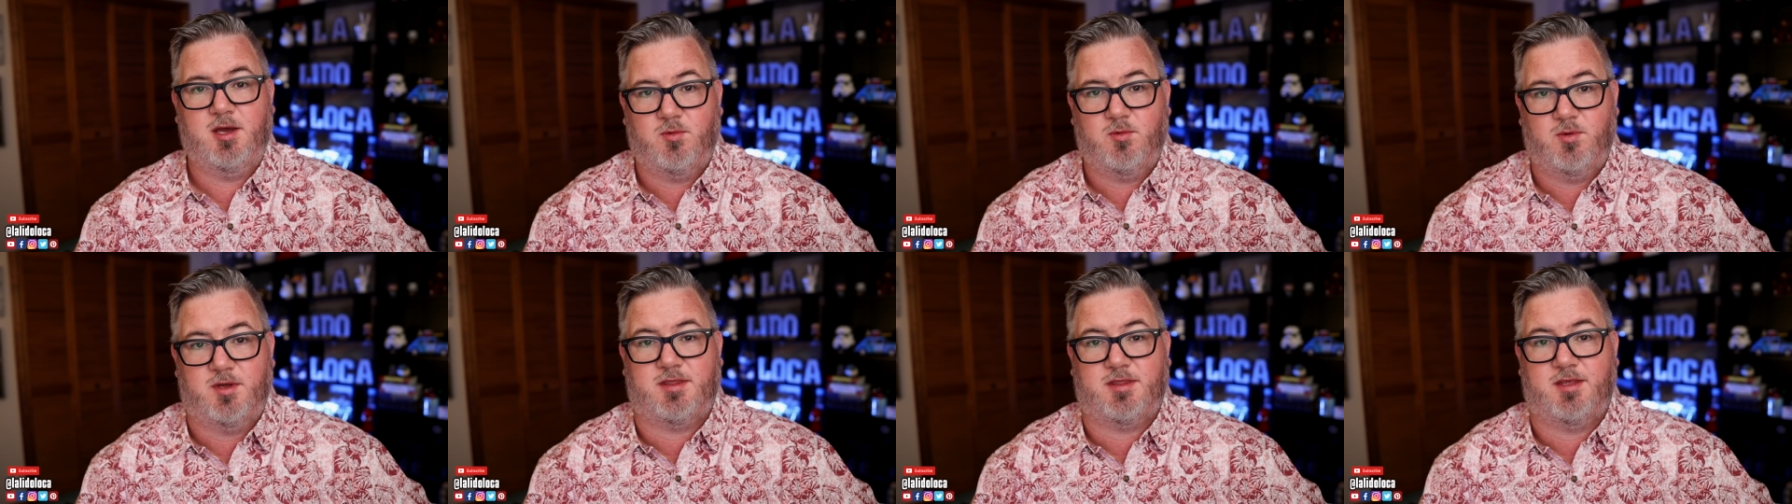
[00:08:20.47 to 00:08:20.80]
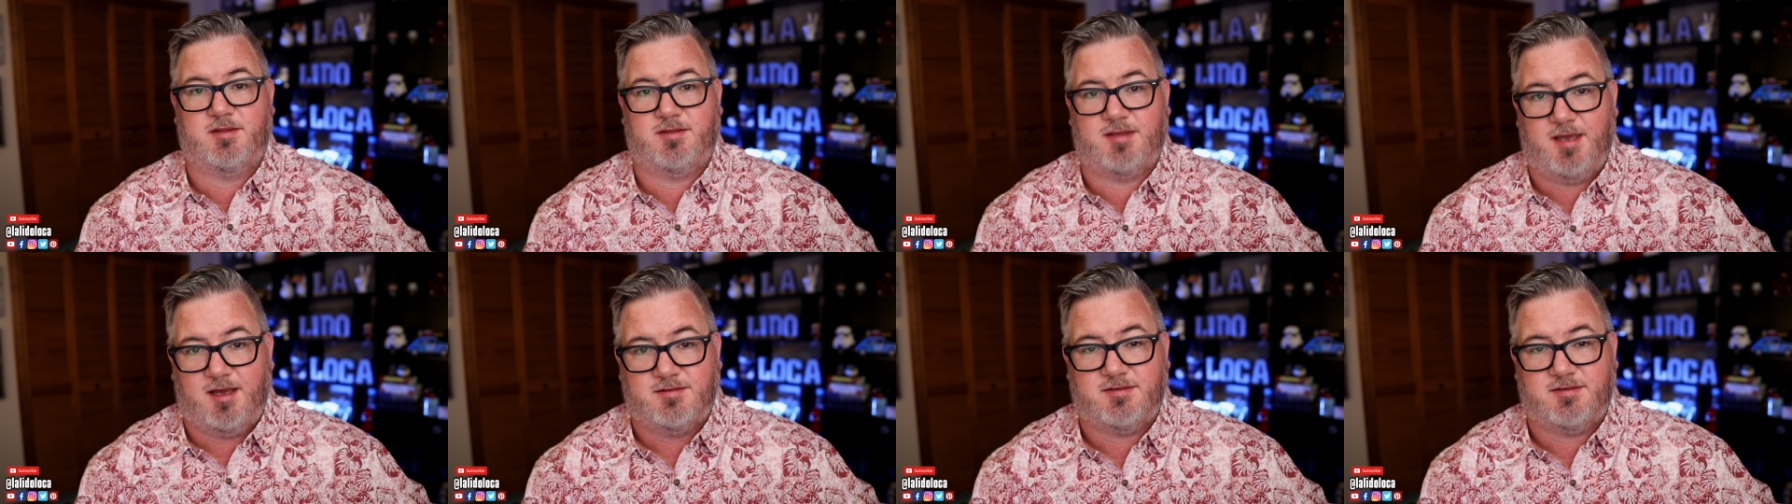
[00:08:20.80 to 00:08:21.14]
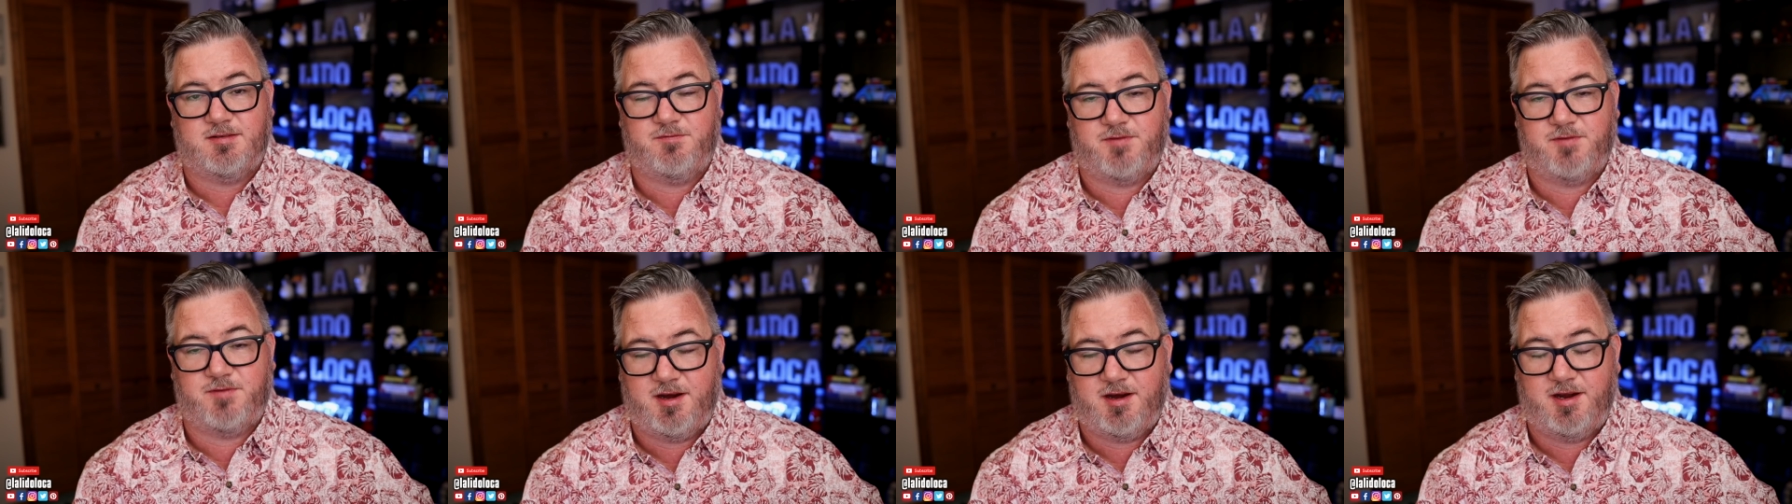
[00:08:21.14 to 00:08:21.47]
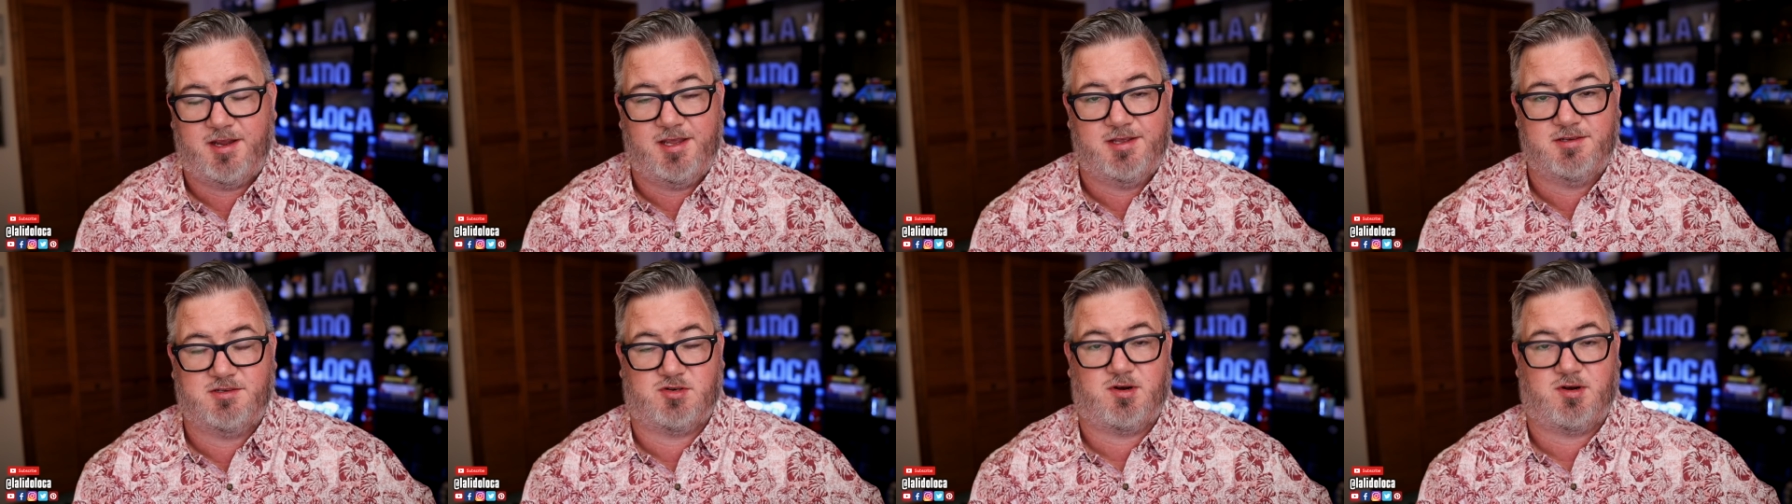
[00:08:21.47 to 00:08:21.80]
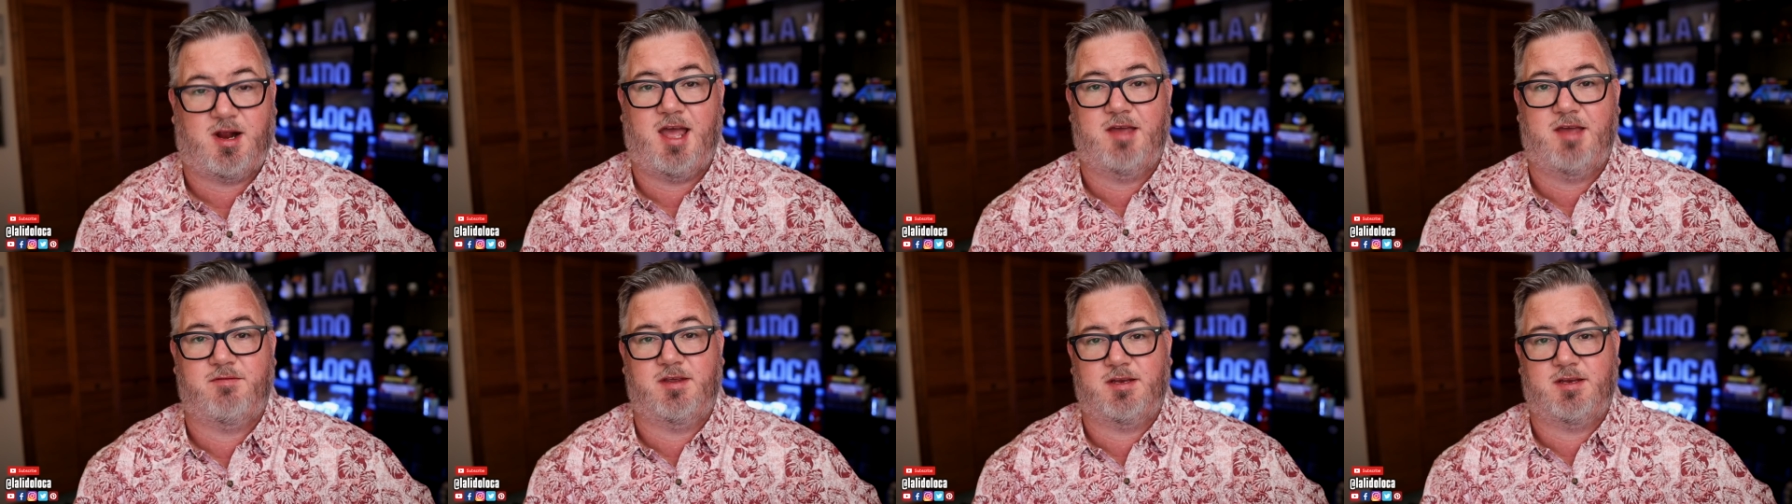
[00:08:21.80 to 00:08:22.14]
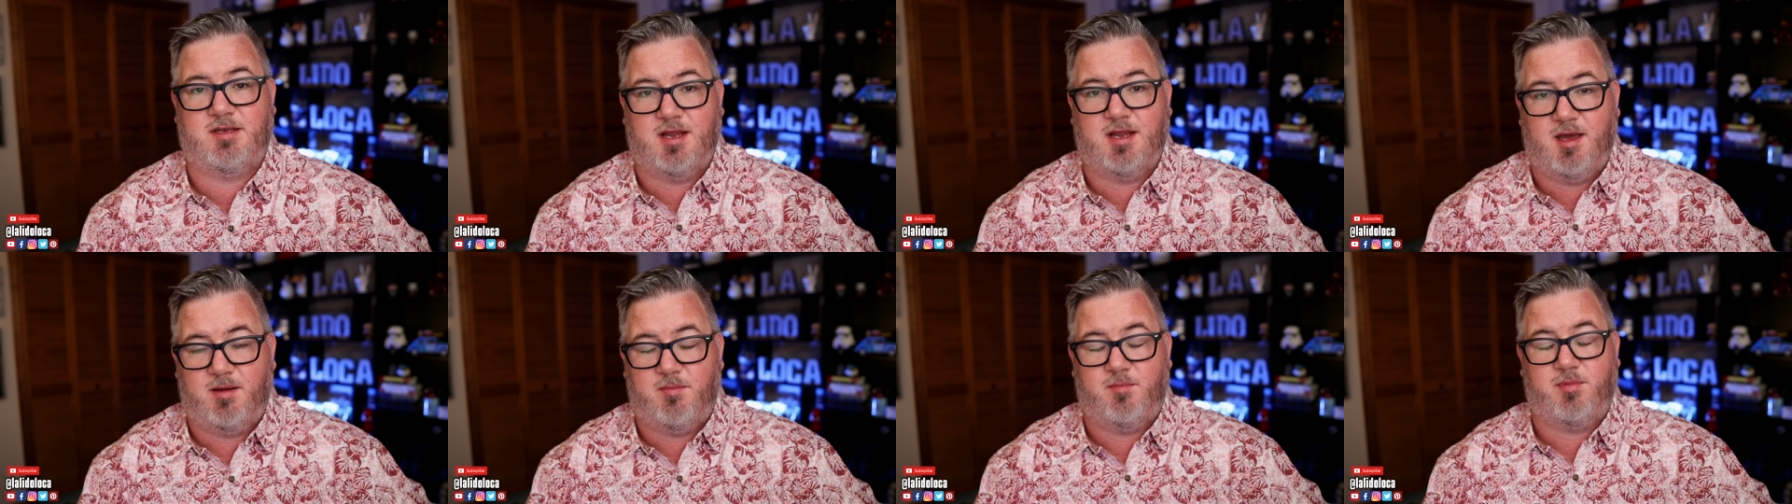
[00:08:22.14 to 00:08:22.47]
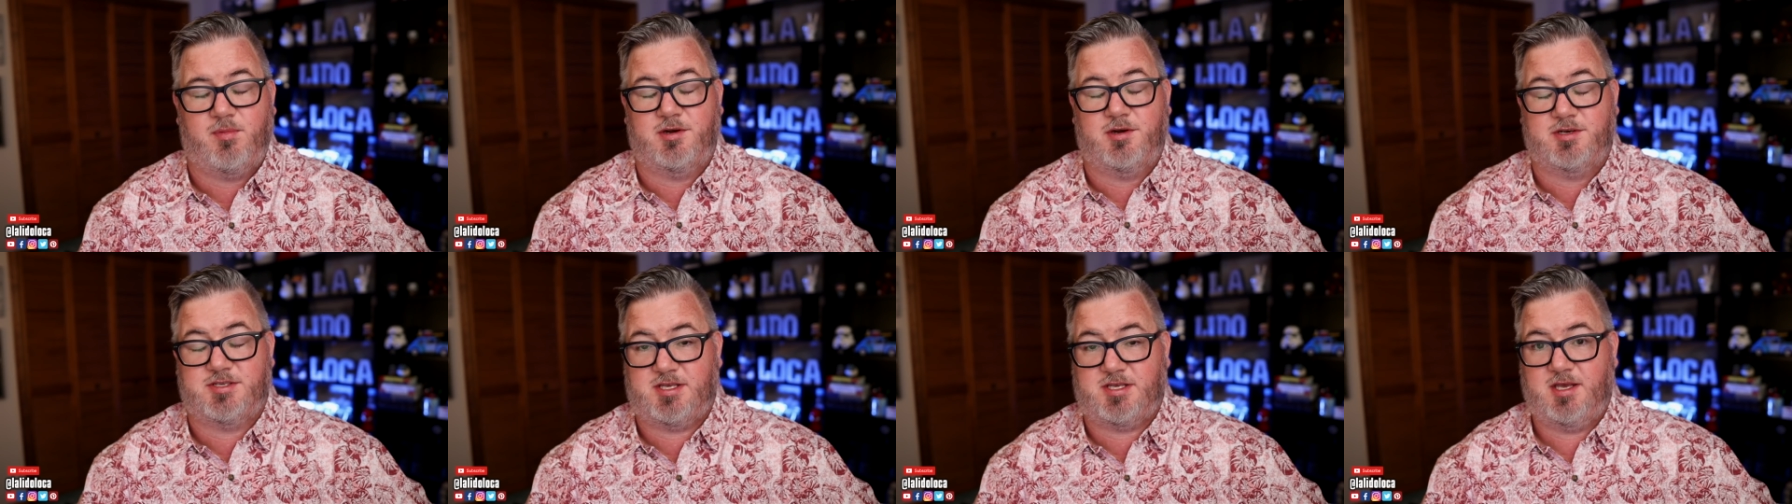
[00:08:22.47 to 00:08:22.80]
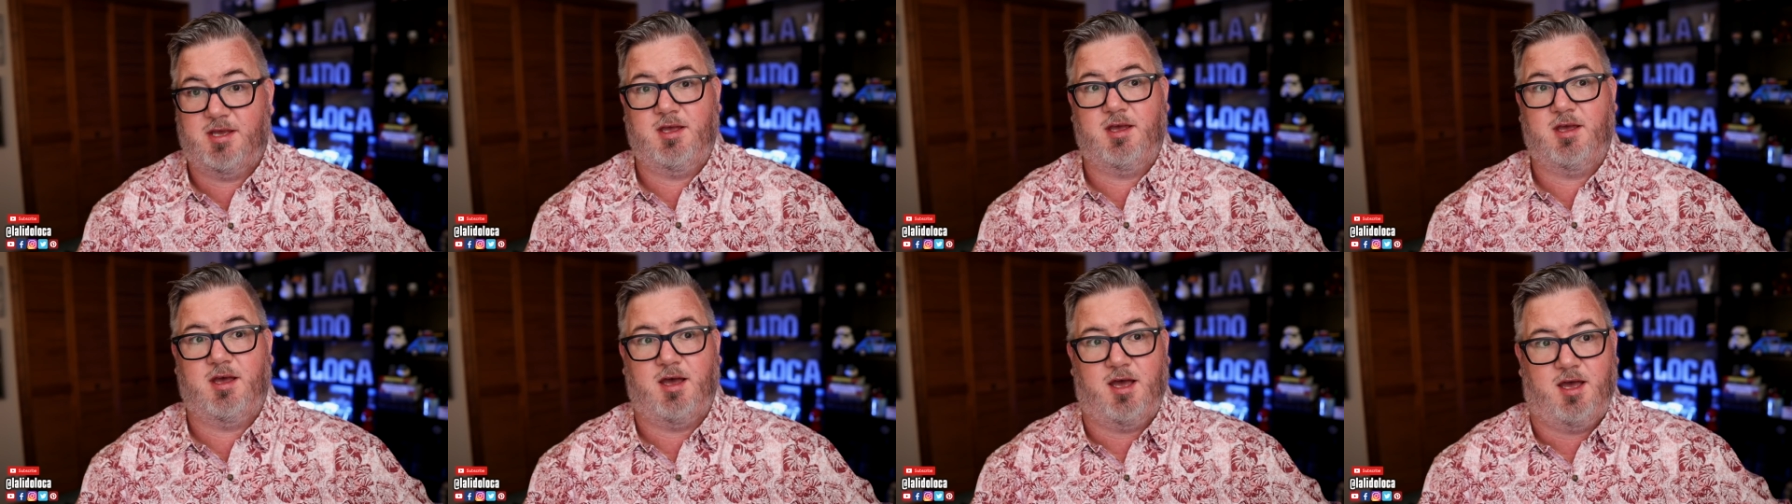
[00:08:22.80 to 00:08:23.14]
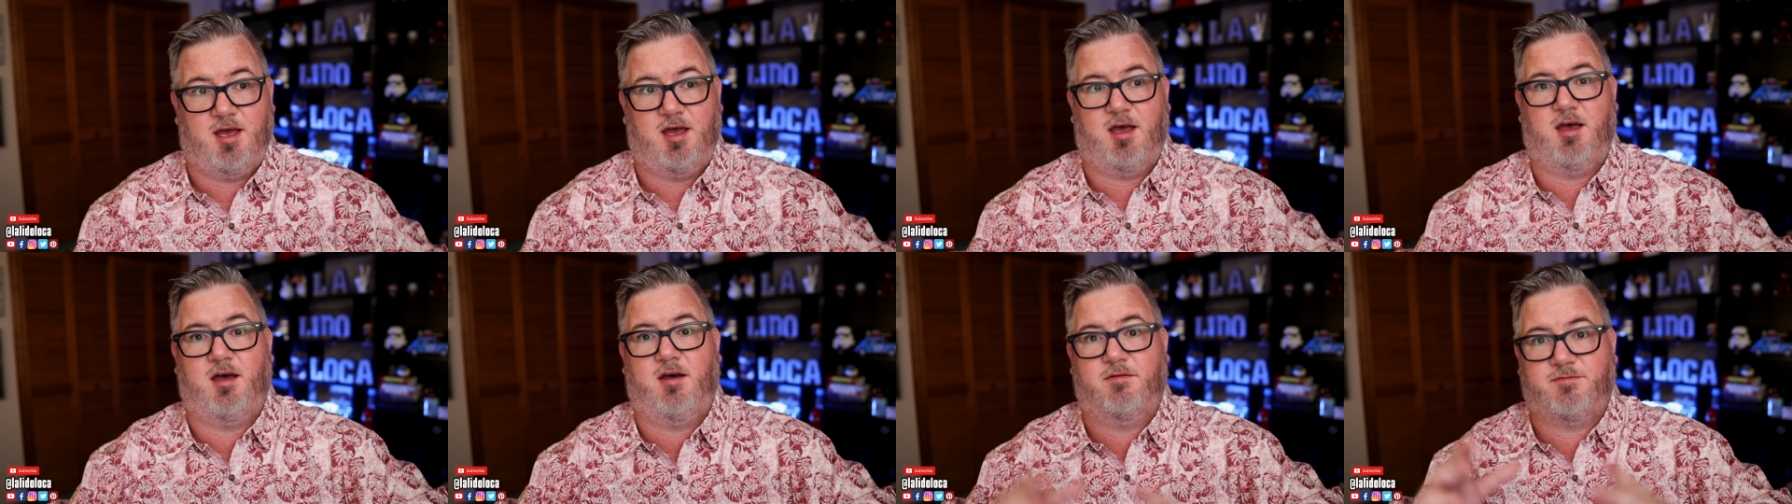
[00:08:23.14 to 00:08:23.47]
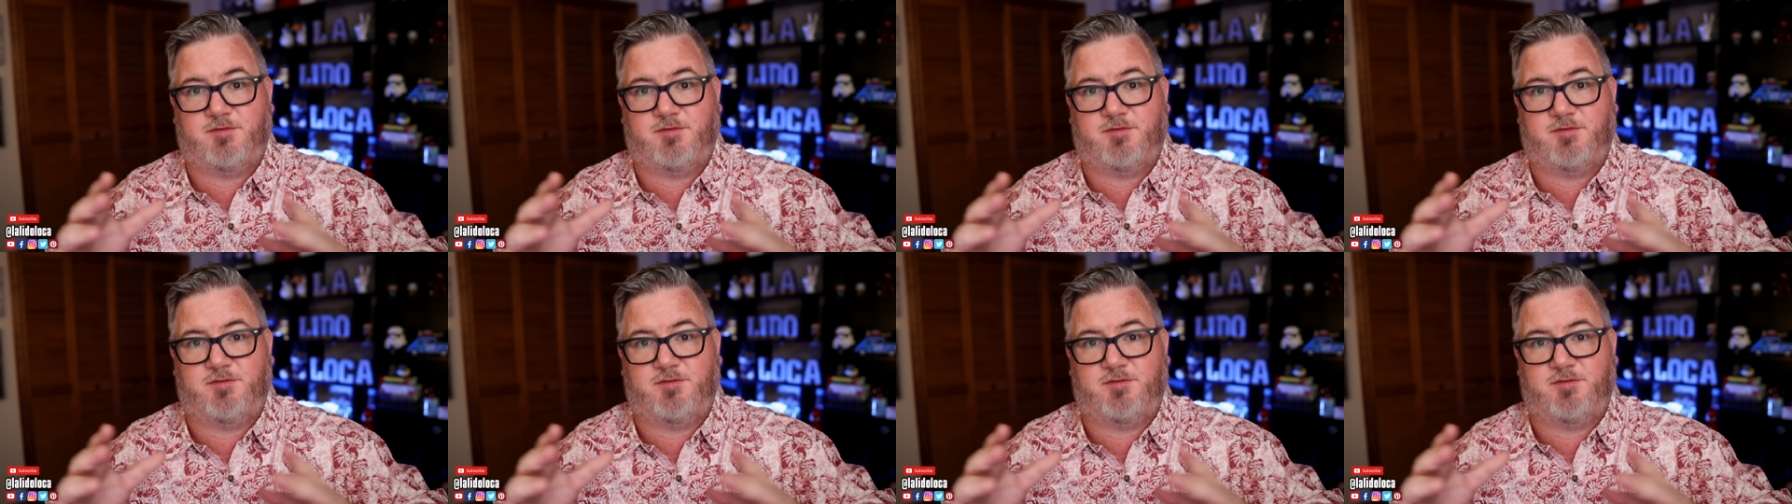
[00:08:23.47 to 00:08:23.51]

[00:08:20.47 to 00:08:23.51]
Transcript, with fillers: With the Delta variant driving numbers uh,